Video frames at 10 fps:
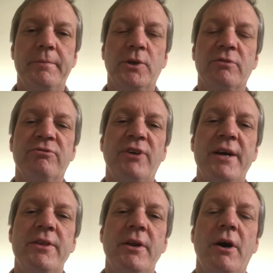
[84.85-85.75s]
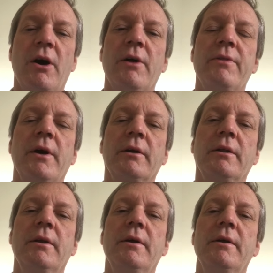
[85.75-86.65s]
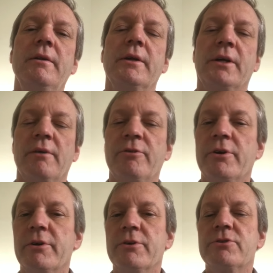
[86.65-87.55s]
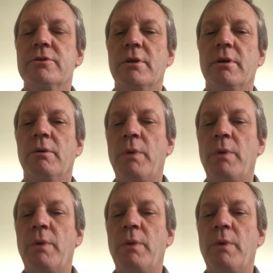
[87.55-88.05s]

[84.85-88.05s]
You can find that on the the governor's uh,